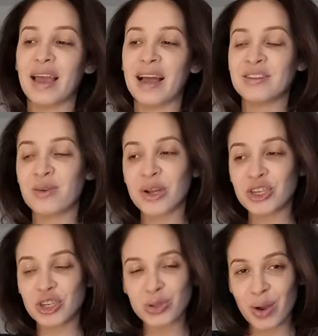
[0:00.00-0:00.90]
And so I
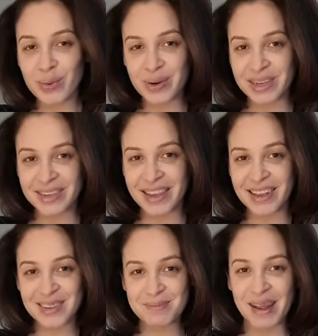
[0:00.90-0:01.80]
just thought I wanted to
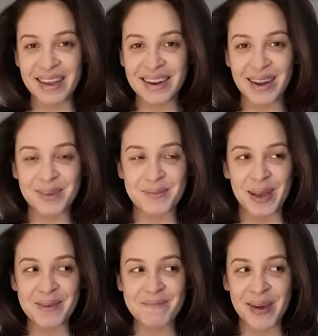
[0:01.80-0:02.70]
explain a little
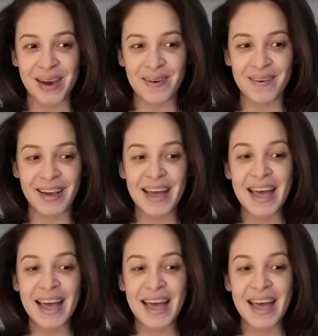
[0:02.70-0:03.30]
bit about